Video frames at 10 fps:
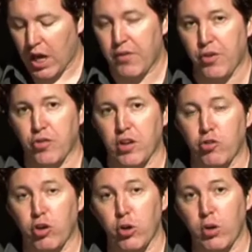If you sit
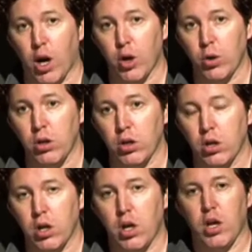too low,
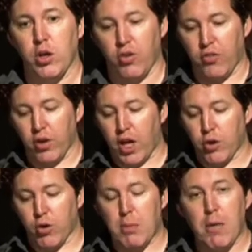you'll feel like
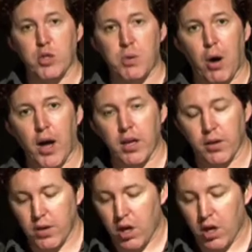you're on a motorbike,